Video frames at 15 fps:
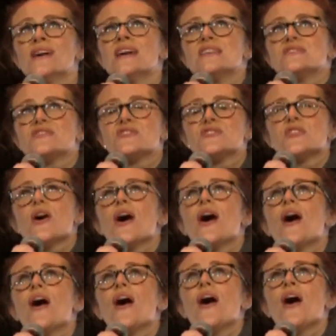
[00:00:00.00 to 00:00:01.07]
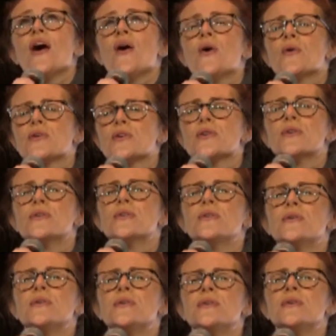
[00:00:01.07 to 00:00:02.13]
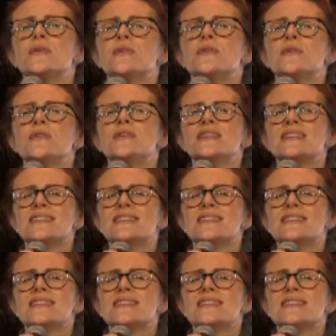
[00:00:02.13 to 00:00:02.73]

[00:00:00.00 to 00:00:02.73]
so good.